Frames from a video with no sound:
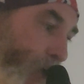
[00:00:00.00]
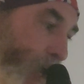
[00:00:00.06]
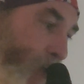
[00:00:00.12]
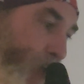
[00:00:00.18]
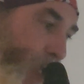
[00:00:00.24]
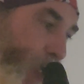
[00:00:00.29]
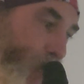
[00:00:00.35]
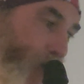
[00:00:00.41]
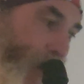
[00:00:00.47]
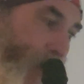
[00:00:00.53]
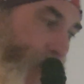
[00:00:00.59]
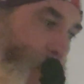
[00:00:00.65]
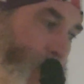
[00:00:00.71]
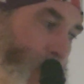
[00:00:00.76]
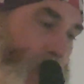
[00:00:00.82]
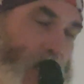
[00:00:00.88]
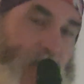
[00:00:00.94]
and
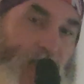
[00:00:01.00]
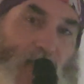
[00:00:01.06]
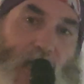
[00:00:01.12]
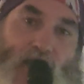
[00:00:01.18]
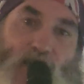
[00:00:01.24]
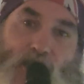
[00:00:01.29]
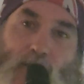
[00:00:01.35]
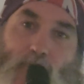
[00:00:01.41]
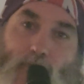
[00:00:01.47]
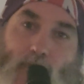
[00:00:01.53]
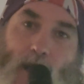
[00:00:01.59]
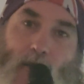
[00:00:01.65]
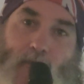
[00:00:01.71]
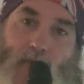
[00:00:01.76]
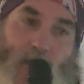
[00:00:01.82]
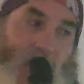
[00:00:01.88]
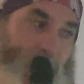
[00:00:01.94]
de-radicalisation
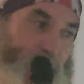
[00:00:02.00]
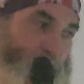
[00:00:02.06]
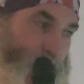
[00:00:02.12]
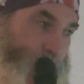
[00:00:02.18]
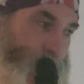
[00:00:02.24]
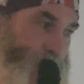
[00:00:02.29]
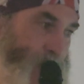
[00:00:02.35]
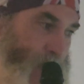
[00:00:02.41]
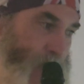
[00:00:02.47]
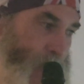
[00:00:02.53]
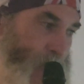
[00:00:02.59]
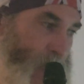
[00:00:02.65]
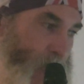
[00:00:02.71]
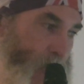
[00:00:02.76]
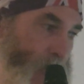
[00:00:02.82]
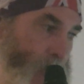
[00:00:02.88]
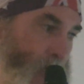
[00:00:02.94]
programs.
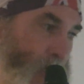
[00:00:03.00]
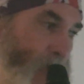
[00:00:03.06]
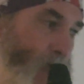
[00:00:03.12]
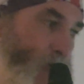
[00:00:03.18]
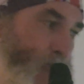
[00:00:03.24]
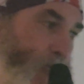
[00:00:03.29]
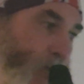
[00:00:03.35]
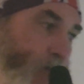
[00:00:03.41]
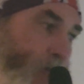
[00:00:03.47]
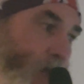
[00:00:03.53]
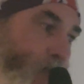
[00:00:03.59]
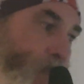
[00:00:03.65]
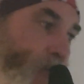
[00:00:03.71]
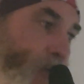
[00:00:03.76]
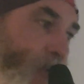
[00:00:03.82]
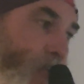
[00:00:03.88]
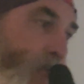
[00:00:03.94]
It also
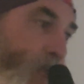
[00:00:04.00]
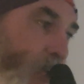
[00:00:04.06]
influenced